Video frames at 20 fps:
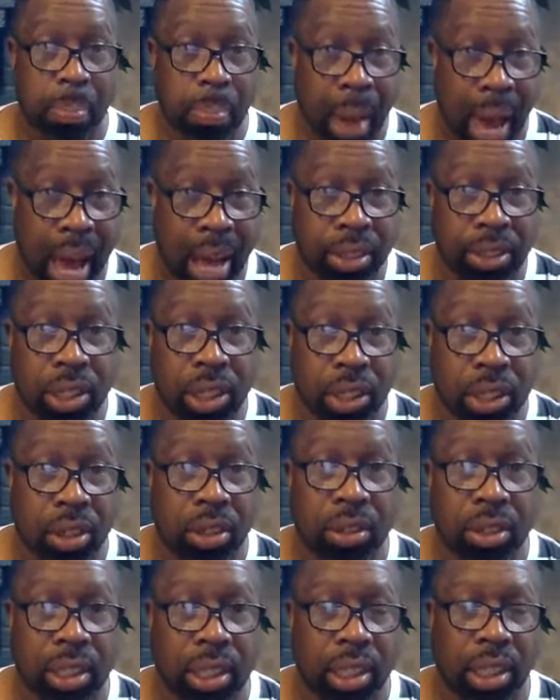
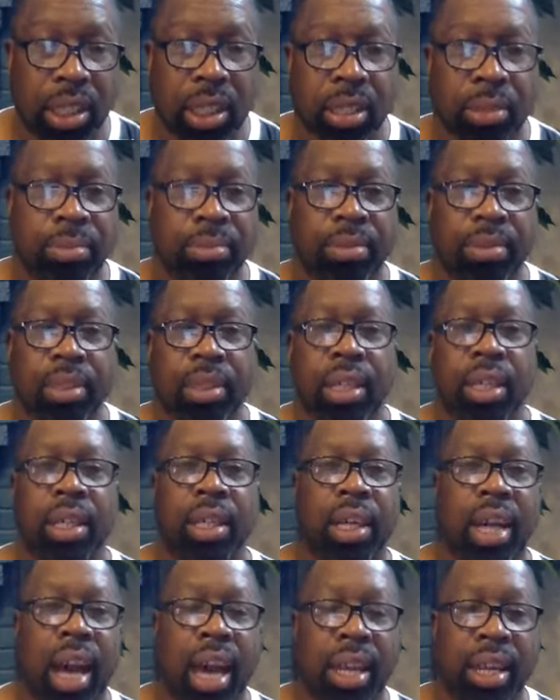Pastor G,
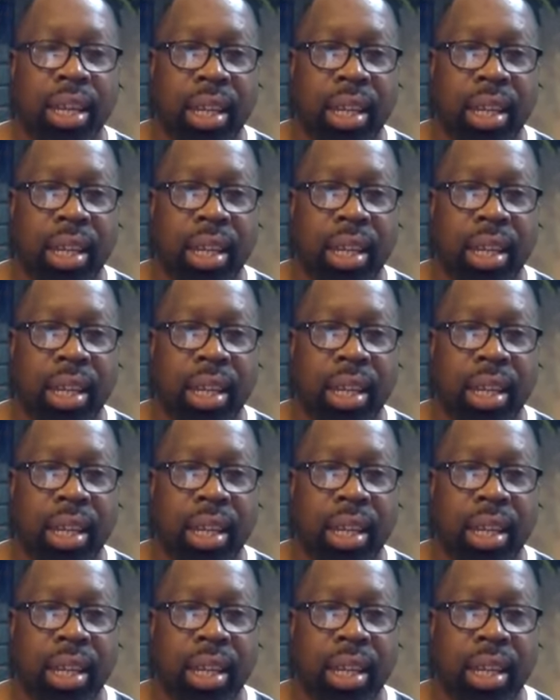a